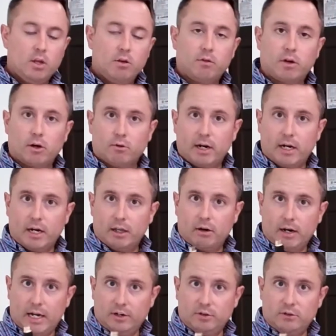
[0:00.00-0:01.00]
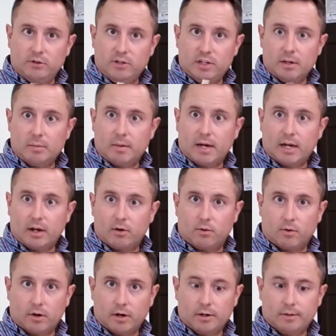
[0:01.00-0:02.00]
You've got a regular HDMI
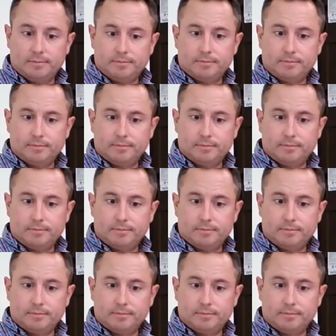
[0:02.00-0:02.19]
cord,